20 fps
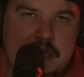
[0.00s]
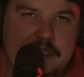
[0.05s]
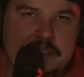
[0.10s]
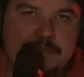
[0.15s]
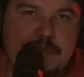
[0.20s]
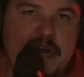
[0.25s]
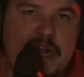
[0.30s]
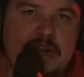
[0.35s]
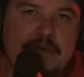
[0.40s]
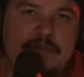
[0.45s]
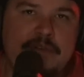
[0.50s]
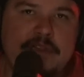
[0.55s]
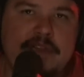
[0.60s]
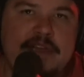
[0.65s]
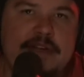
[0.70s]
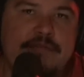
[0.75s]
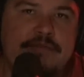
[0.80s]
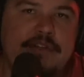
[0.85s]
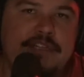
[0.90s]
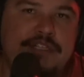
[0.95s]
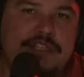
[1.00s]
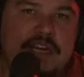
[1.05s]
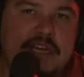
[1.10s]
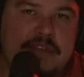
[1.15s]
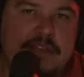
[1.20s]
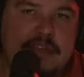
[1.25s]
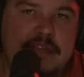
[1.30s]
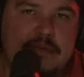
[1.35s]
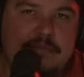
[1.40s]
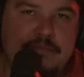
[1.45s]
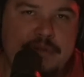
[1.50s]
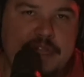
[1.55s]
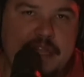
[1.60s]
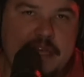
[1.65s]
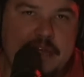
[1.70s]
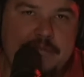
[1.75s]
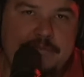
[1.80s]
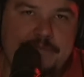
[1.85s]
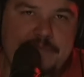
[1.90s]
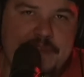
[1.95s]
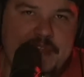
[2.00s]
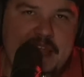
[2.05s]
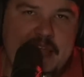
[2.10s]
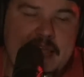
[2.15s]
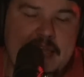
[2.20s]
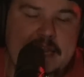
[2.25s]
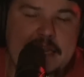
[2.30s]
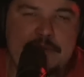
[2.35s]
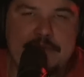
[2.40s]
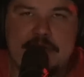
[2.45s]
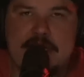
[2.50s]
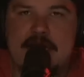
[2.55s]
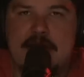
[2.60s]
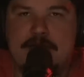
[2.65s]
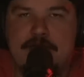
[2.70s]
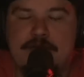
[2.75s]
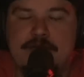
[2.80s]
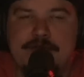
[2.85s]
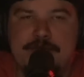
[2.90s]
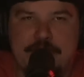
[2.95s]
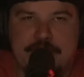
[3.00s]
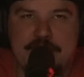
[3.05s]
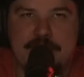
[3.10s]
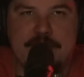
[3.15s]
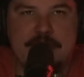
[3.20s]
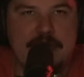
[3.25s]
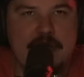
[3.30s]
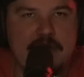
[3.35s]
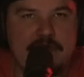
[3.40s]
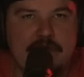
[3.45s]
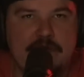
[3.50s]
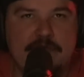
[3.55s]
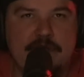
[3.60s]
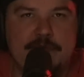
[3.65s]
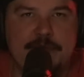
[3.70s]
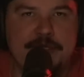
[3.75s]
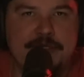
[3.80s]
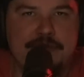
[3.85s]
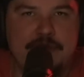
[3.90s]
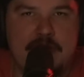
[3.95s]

His body would later reject the implant, and he would never fully recover from the